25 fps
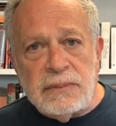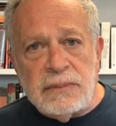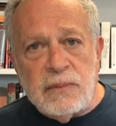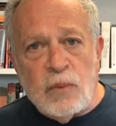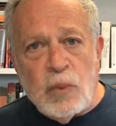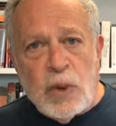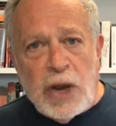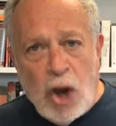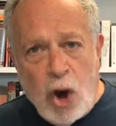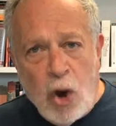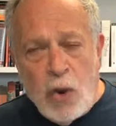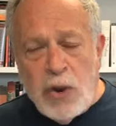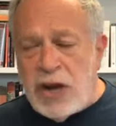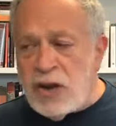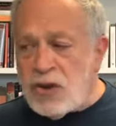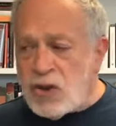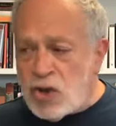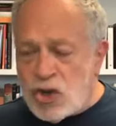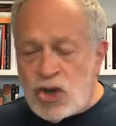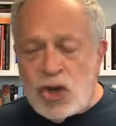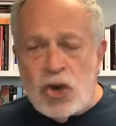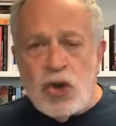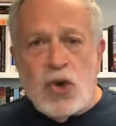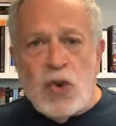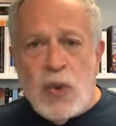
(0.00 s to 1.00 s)
We owed
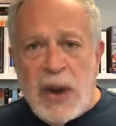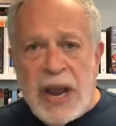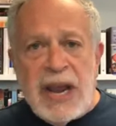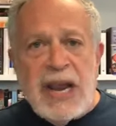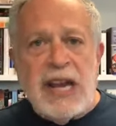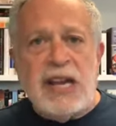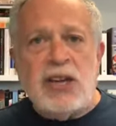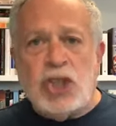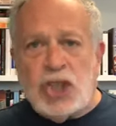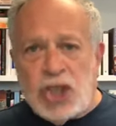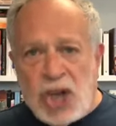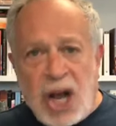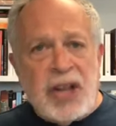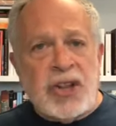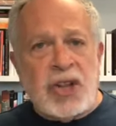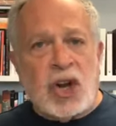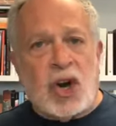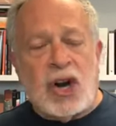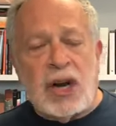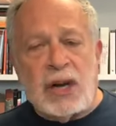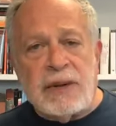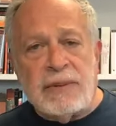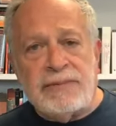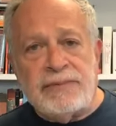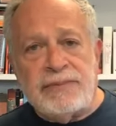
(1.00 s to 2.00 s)
it to each
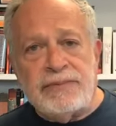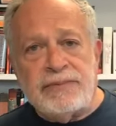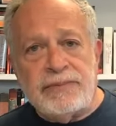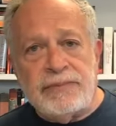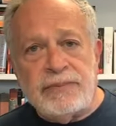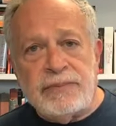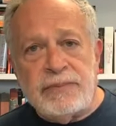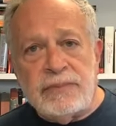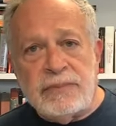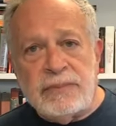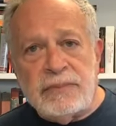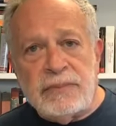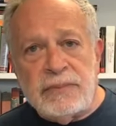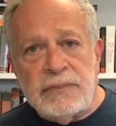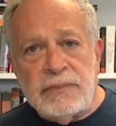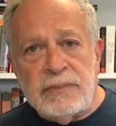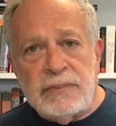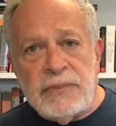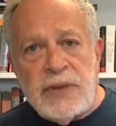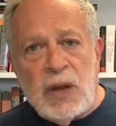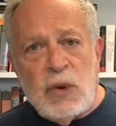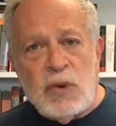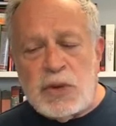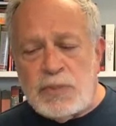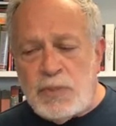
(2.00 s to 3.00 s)
other.
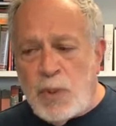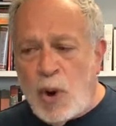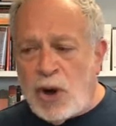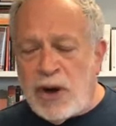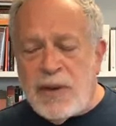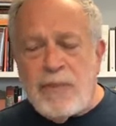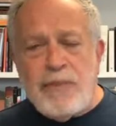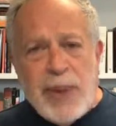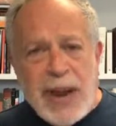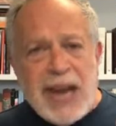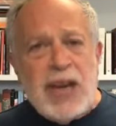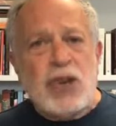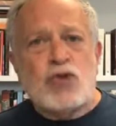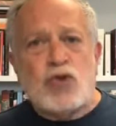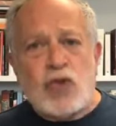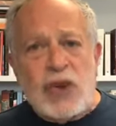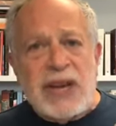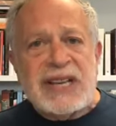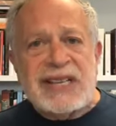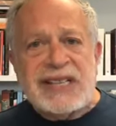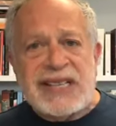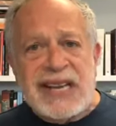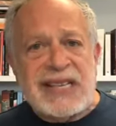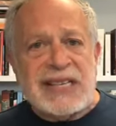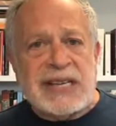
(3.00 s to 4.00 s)
It was part of
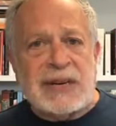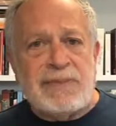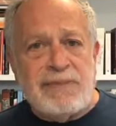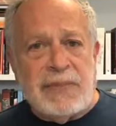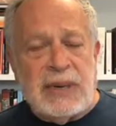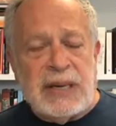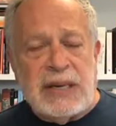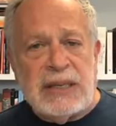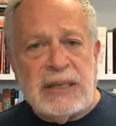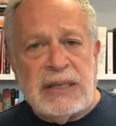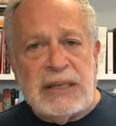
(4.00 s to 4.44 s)
patriotism.